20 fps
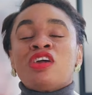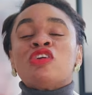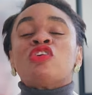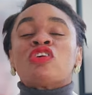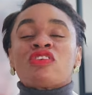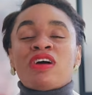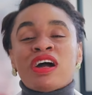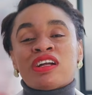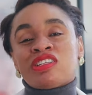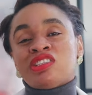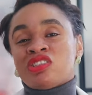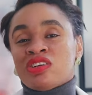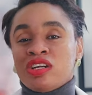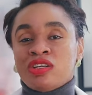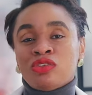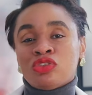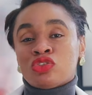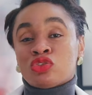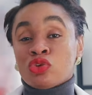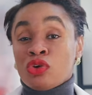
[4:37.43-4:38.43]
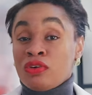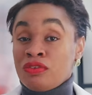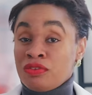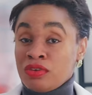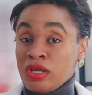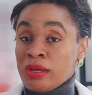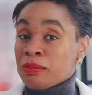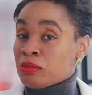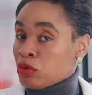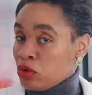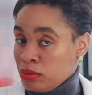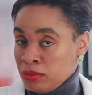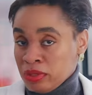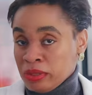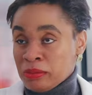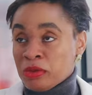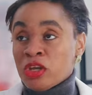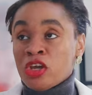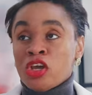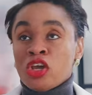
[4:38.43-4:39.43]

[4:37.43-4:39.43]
you're actually trying to solve a problem.